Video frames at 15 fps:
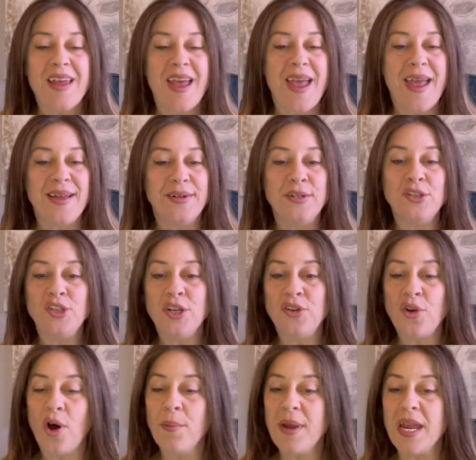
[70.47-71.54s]
And she
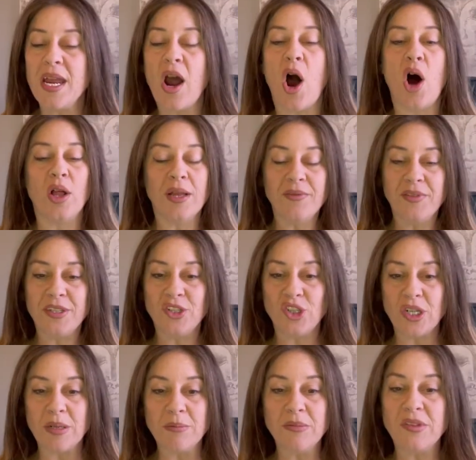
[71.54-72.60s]
told me all of the
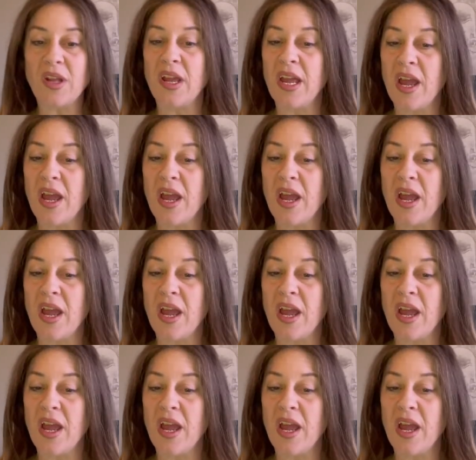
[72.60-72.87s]
gyms